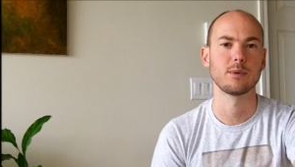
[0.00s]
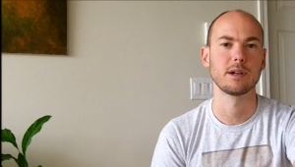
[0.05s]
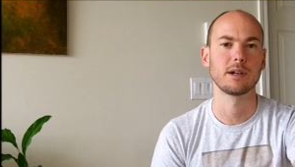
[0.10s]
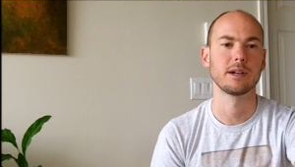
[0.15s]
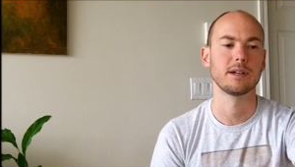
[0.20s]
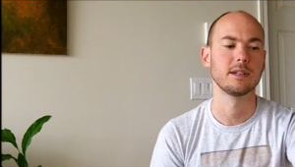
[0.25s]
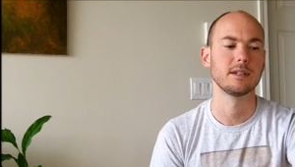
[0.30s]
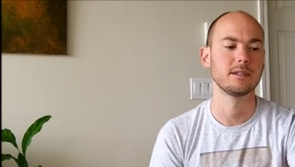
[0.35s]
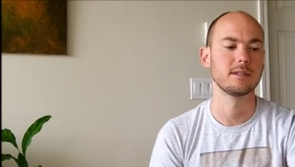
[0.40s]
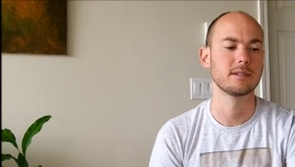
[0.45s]

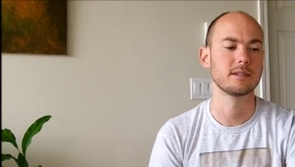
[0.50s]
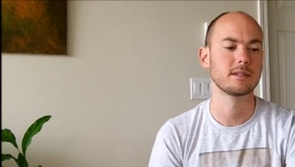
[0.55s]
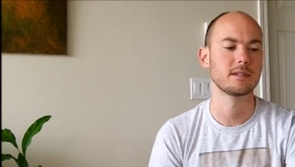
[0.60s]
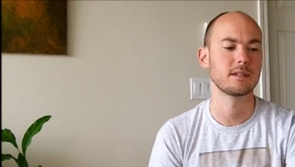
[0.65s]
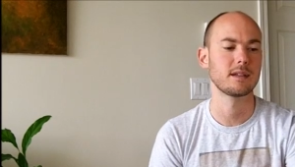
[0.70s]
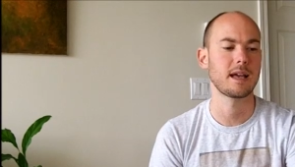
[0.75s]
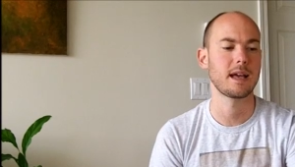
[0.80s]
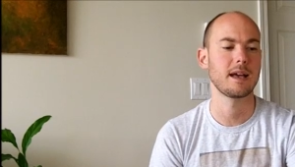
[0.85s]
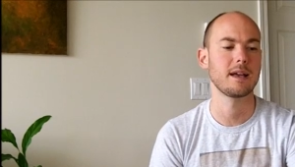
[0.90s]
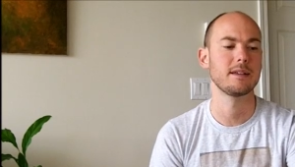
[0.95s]
whereas
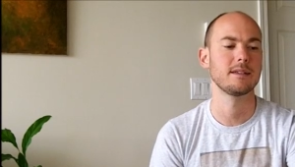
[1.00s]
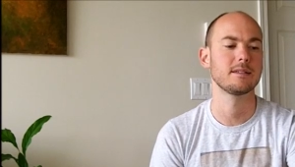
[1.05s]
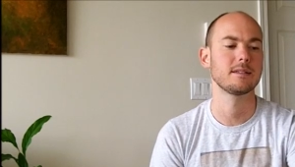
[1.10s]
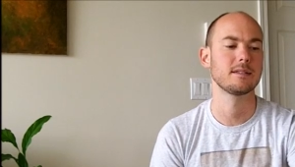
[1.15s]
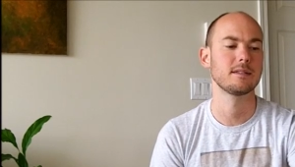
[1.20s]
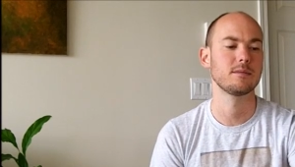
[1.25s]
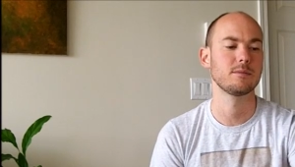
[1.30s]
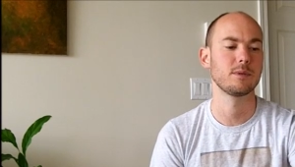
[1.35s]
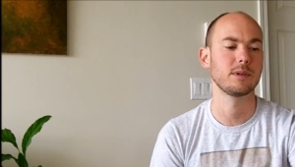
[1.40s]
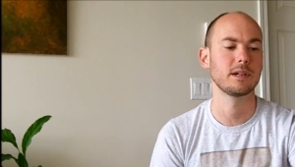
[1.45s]

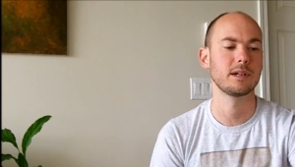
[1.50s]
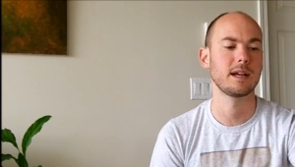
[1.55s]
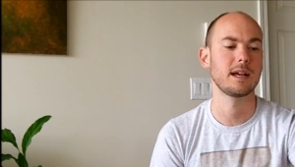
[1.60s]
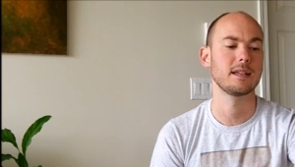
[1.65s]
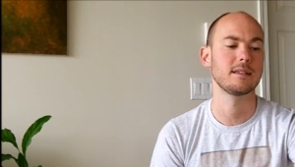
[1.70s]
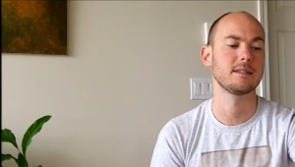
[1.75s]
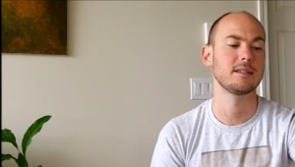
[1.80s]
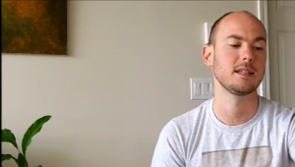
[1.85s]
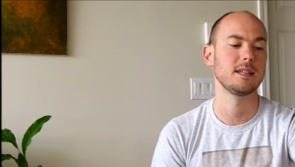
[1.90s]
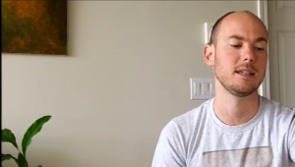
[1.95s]

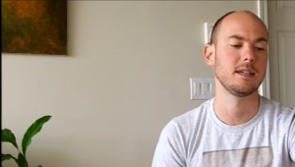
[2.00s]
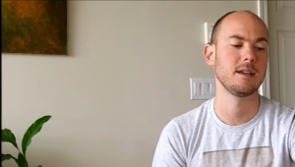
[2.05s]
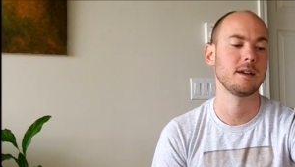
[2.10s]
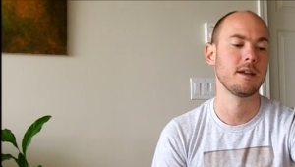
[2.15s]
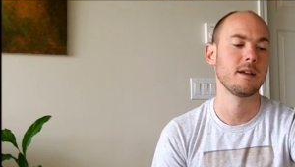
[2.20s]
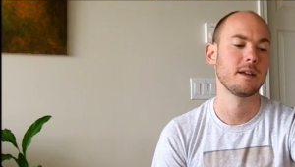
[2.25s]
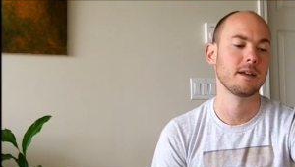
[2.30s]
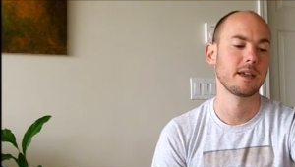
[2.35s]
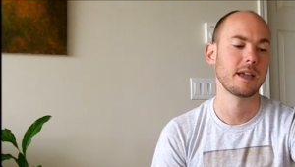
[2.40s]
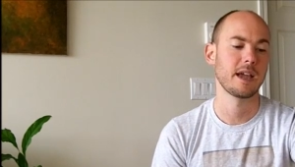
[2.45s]
the
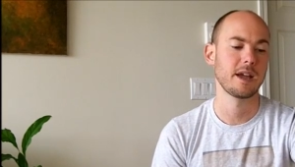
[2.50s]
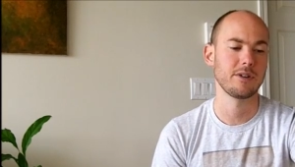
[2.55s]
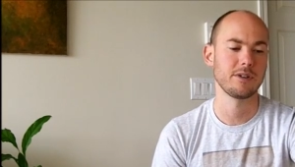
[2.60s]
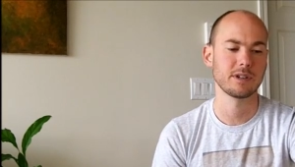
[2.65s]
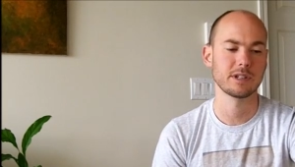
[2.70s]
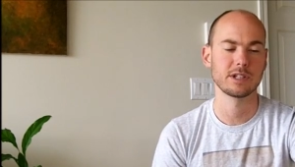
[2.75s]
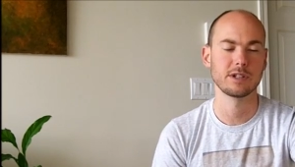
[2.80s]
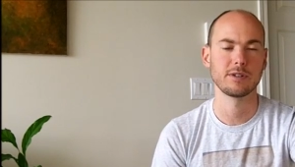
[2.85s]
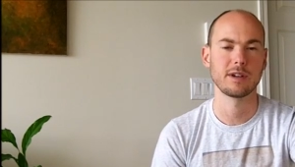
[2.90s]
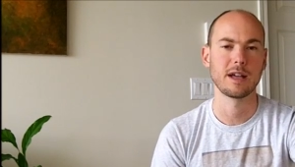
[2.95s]

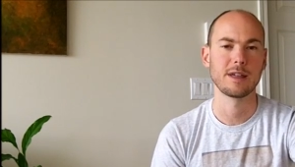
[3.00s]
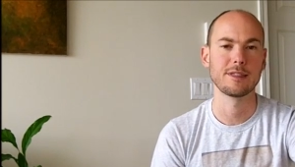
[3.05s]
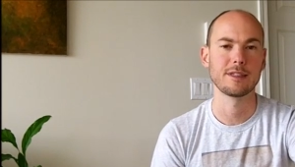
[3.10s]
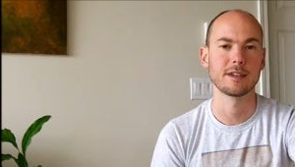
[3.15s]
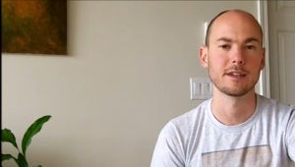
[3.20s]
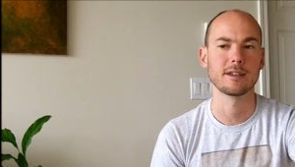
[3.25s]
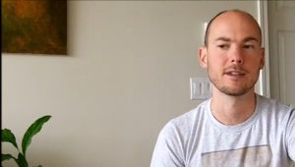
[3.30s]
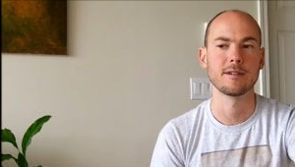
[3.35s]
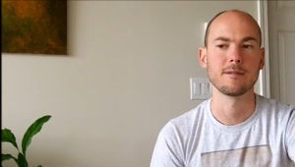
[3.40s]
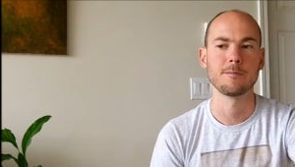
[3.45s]
character
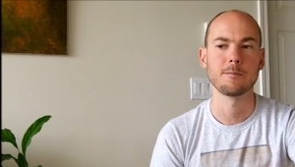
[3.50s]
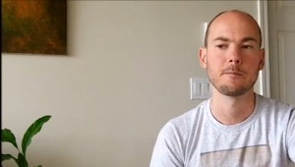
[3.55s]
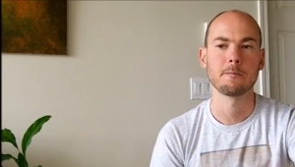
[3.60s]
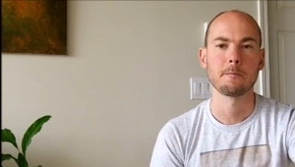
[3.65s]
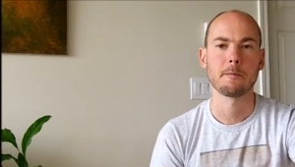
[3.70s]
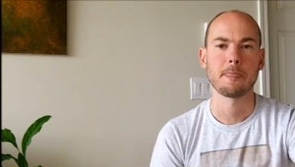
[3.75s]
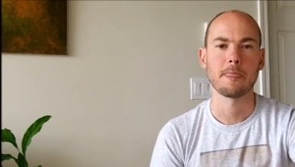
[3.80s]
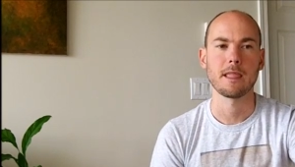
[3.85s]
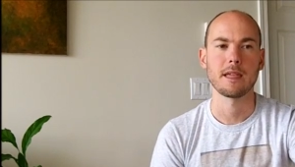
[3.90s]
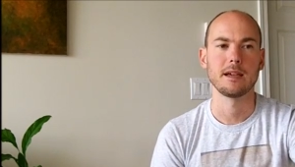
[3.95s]
ethic
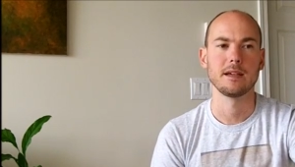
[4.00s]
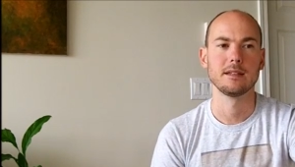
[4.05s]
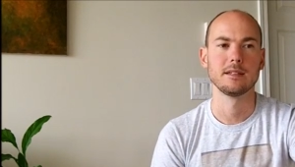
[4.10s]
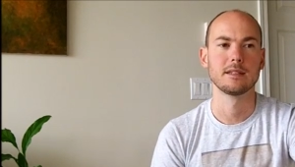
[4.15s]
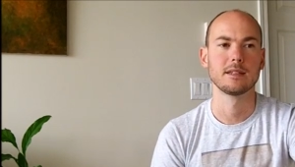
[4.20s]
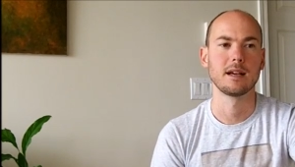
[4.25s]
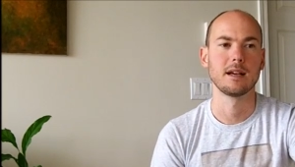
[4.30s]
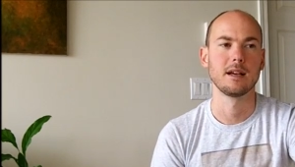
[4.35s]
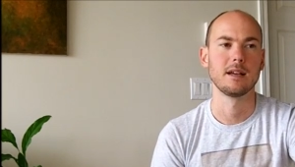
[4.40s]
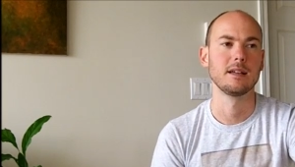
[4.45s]
is
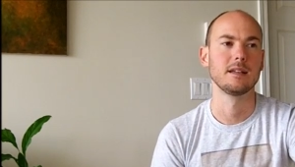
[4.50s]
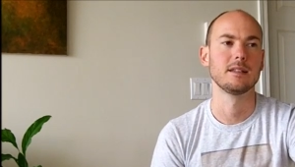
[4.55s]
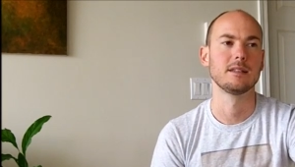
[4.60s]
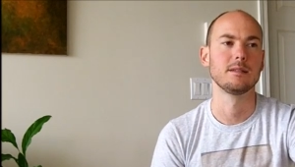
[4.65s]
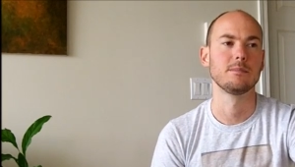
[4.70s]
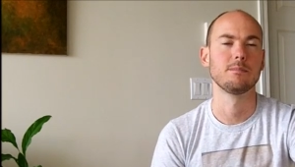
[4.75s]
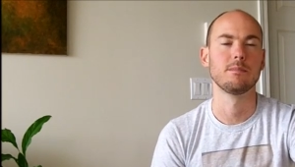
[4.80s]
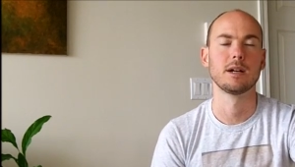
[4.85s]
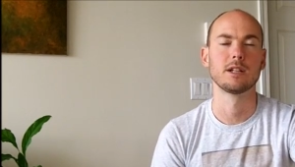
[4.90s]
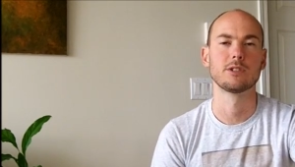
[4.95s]

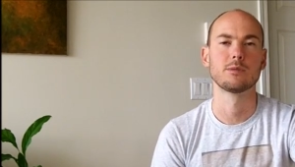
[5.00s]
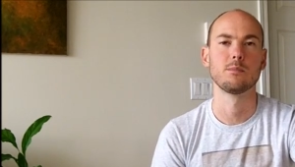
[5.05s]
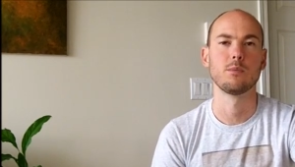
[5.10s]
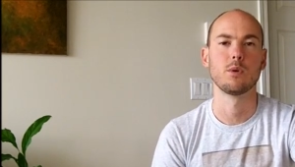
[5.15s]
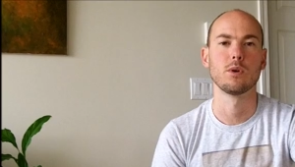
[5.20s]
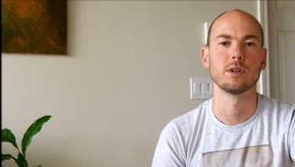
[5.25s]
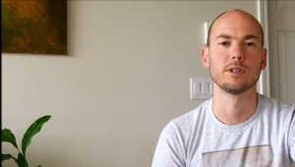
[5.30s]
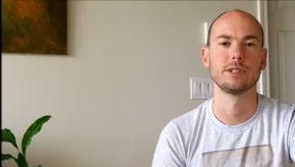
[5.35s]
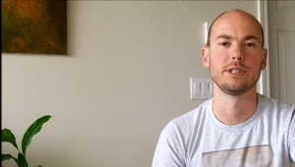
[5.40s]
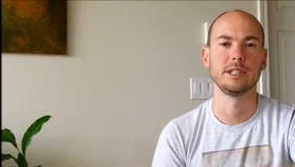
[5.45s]
much
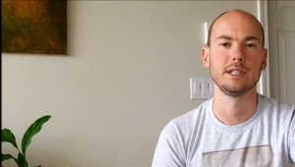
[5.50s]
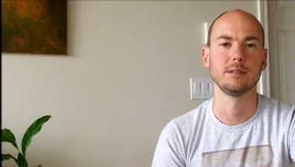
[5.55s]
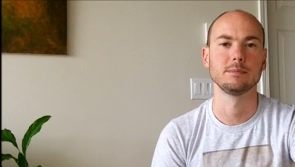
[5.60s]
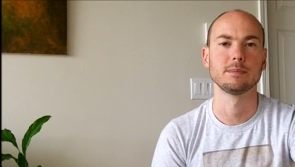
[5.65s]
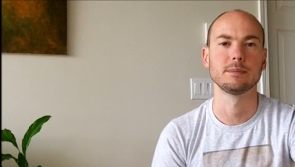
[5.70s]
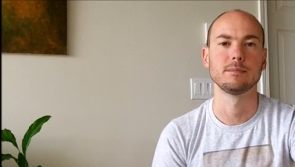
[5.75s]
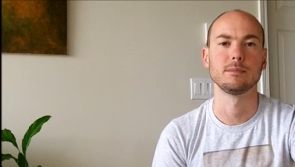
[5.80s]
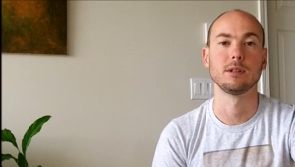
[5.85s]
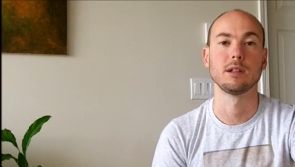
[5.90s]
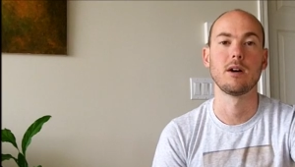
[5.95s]
more deep,
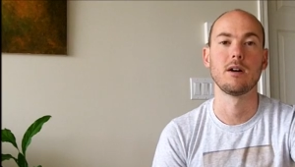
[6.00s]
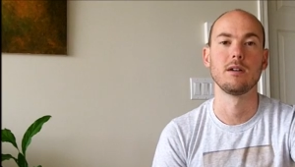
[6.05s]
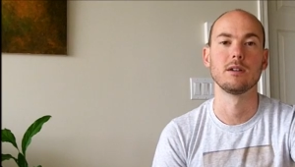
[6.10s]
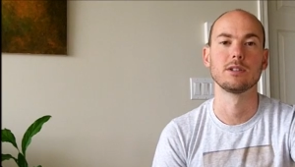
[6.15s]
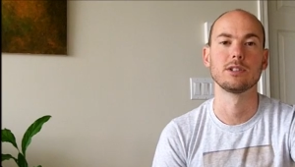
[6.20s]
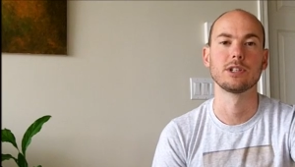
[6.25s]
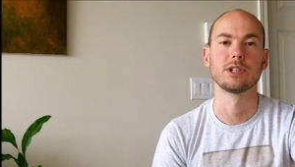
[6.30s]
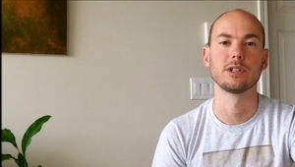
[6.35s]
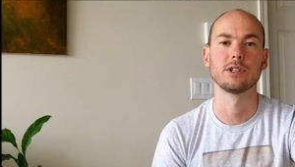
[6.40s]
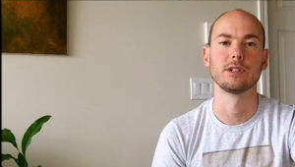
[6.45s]

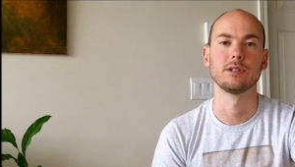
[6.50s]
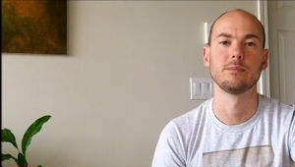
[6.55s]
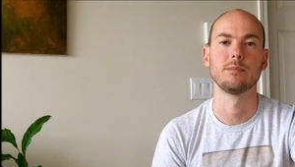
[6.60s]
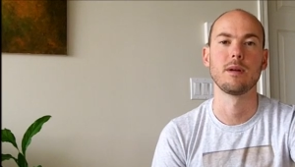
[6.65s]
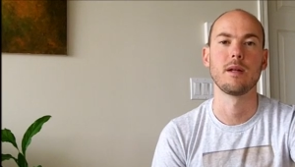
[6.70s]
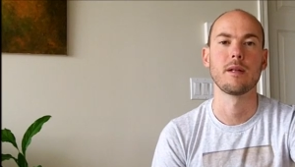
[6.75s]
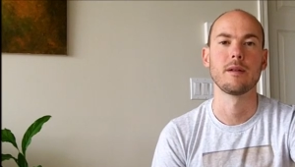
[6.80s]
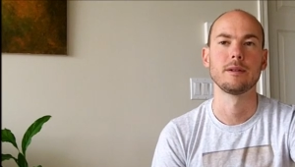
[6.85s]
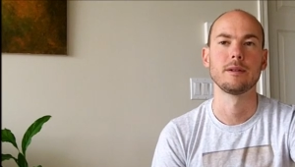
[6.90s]
long-term,